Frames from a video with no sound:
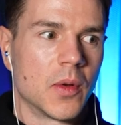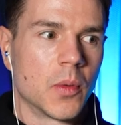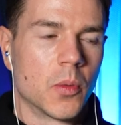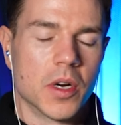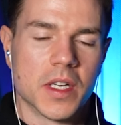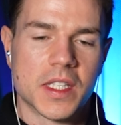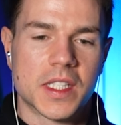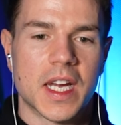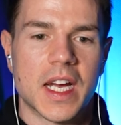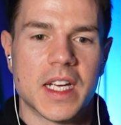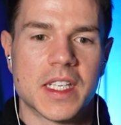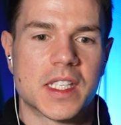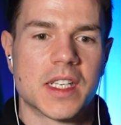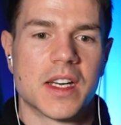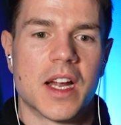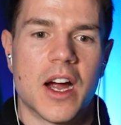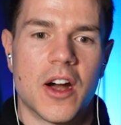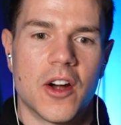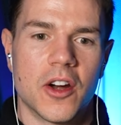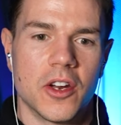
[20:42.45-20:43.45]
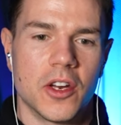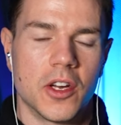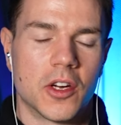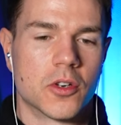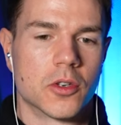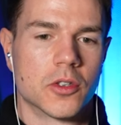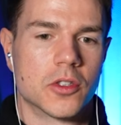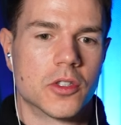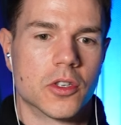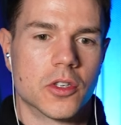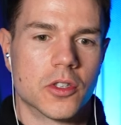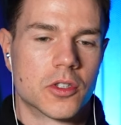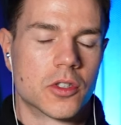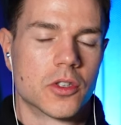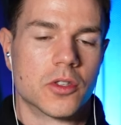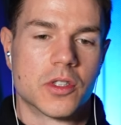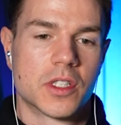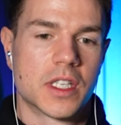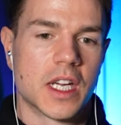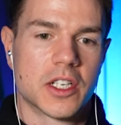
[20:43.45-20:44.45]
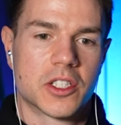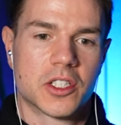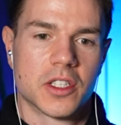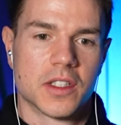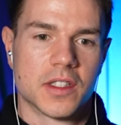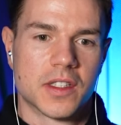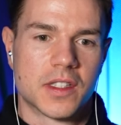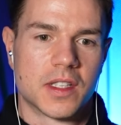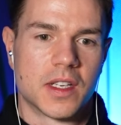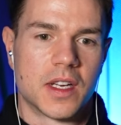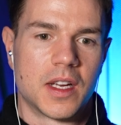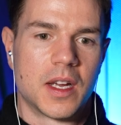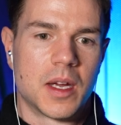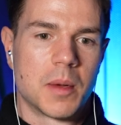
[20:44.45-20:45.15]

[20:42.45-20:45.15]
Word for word: Worst case scenario, you could do two sessions